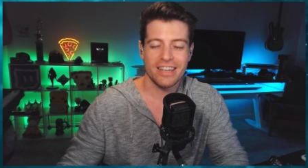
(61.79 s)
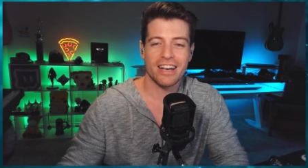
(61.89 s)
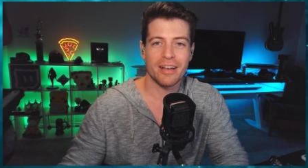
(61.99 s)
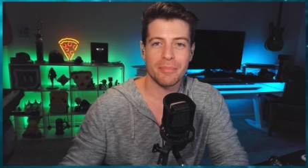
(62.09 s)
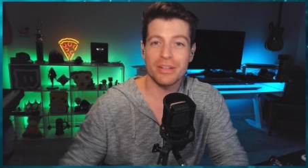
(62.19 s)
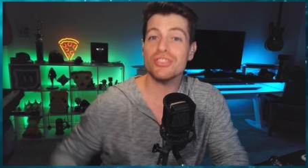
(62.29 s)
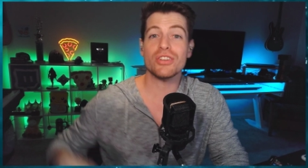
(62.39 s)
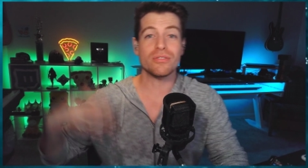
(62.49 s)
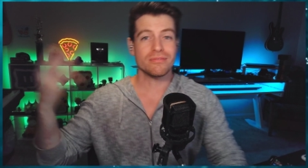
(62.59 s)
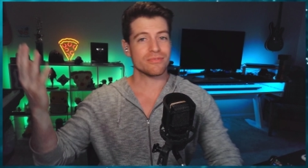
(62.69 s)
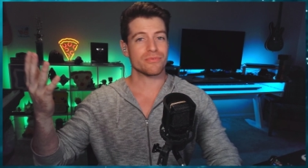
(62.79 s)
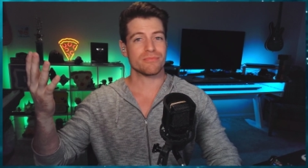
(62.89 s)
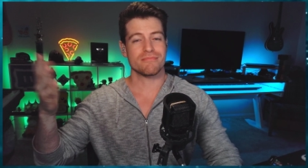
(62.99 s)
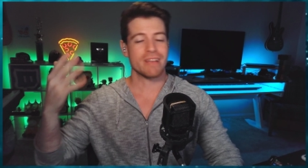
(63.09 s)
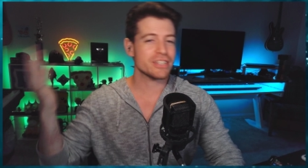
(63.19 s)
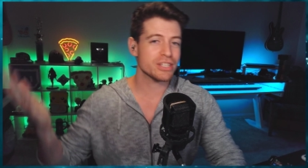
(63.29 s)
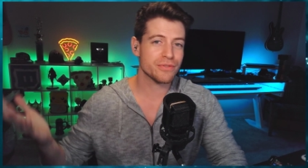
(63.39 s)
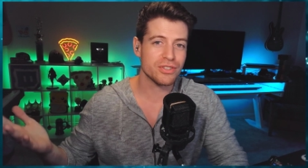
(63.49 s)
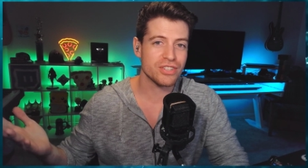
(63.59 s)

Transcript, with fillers: But in general, ideas for the